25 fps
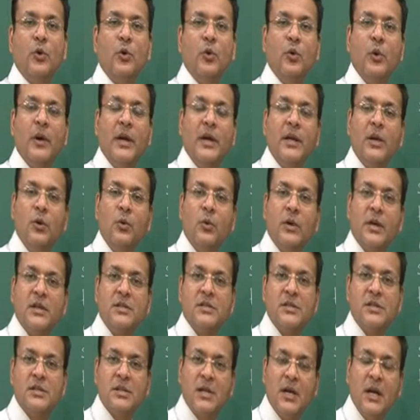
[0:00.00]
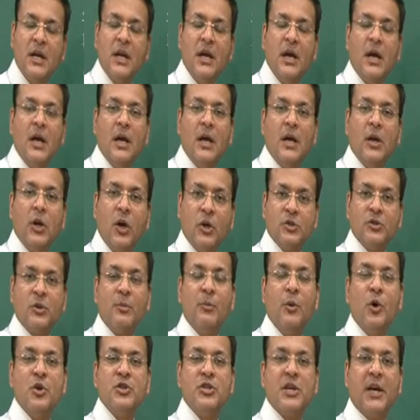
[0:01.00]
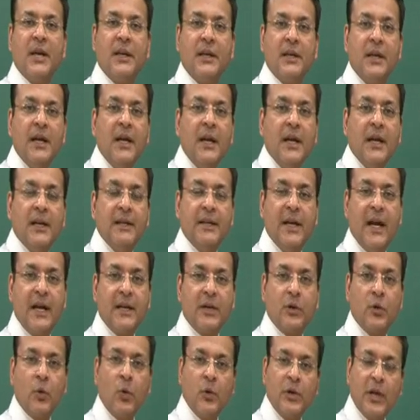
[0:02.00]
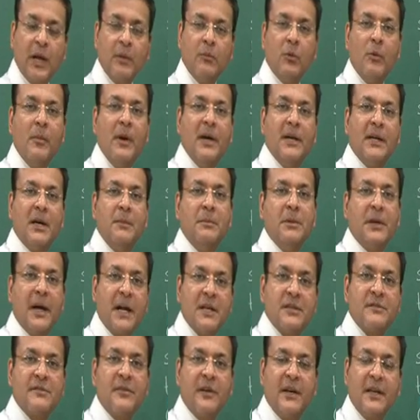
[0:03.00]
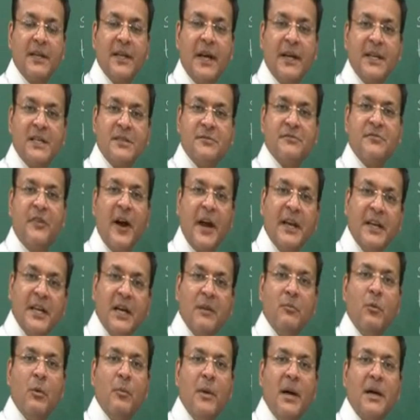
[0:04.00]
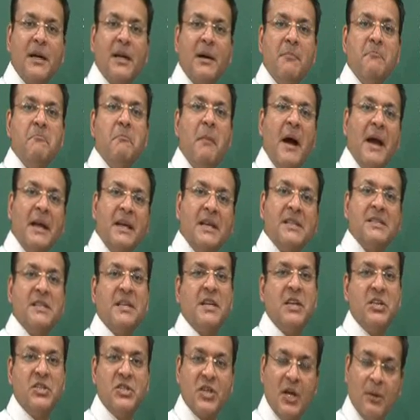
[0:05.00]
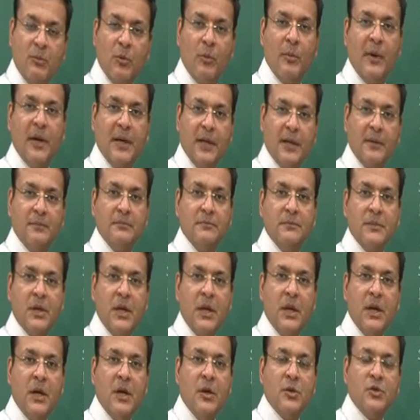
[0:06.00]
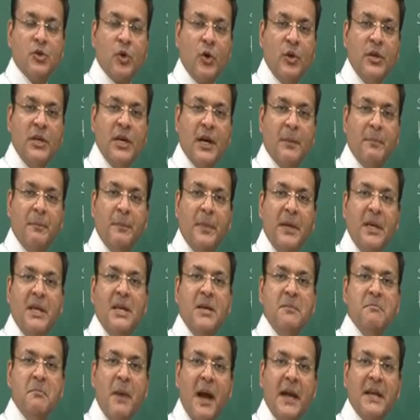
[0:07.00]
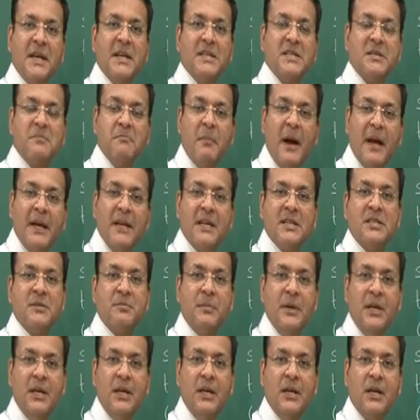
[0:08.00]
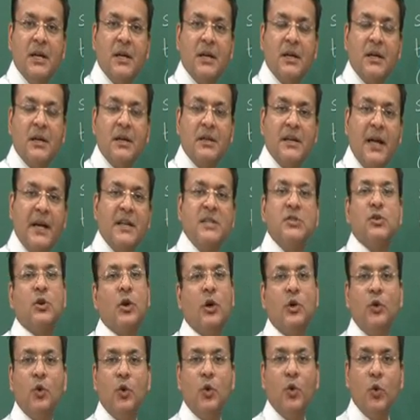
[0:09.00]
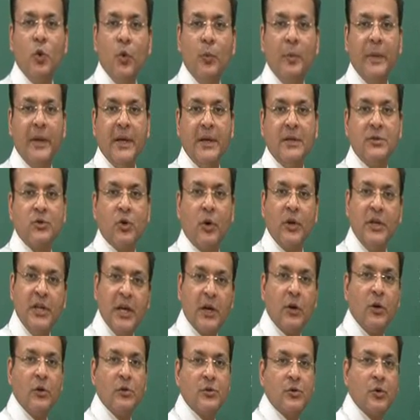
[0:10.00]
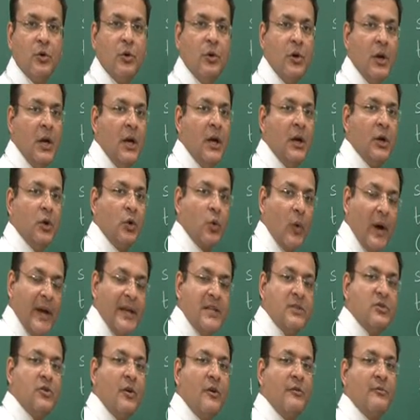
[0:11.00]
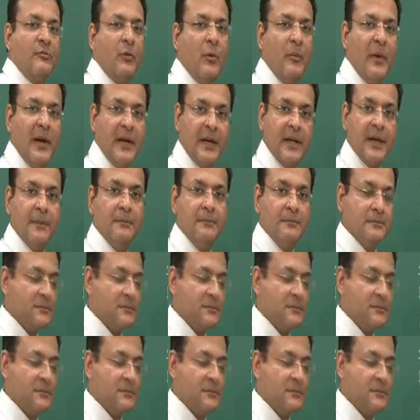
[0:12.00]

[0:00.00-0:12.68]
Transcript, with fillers: do in Newton's laws of motion that total momentum transferred that is final momentum minus initial momentum. So, here P minus minus P that is equal to 2P. So, here also twice of momentum